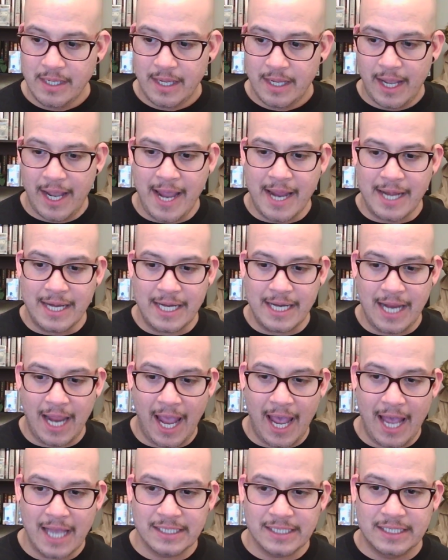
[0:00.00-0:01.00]
And he
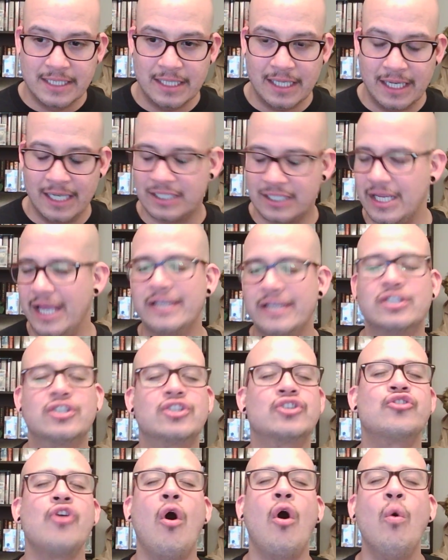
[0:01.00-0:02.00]
has, it's, it's
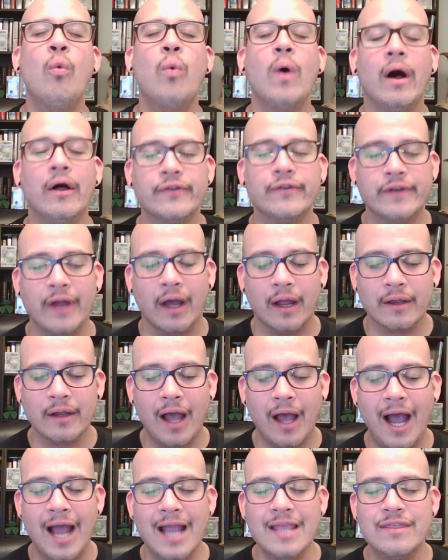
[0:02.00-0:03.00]
so well done.
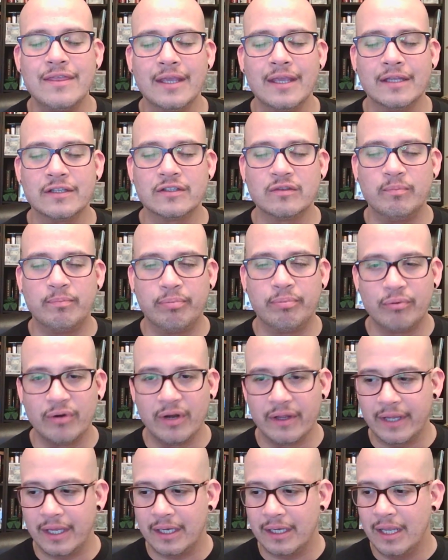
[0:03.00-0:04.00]
I think it's
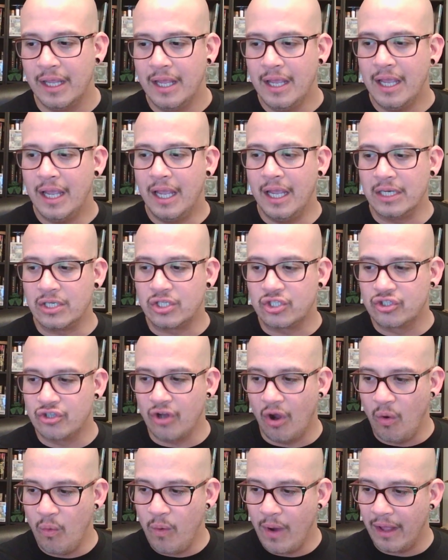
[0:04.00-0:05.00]
brilliant. It's
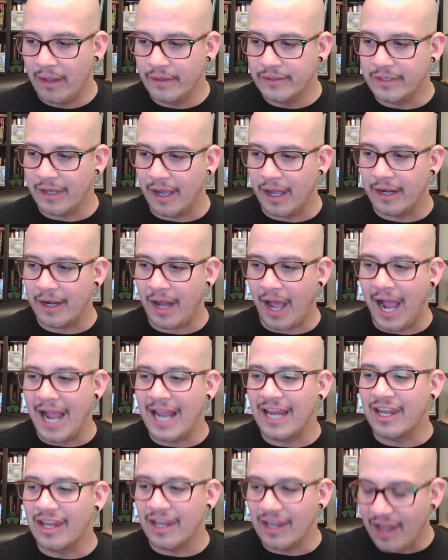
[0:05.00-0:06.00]
so well done. I
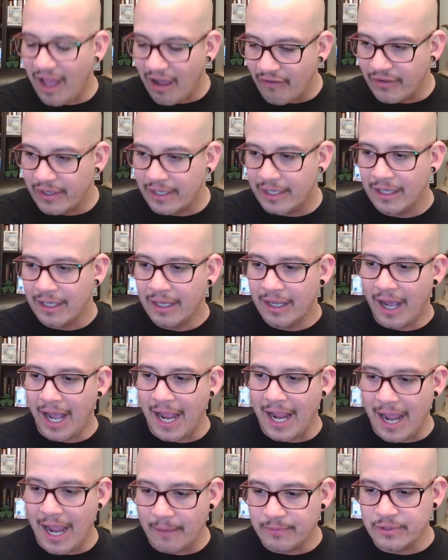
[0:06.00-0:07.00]
love it. I
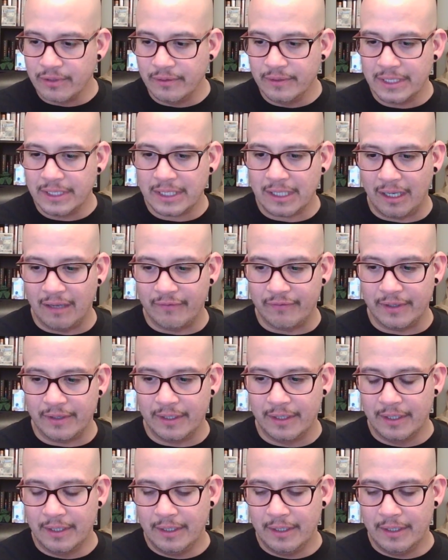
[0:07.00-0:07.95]
absolutely love it.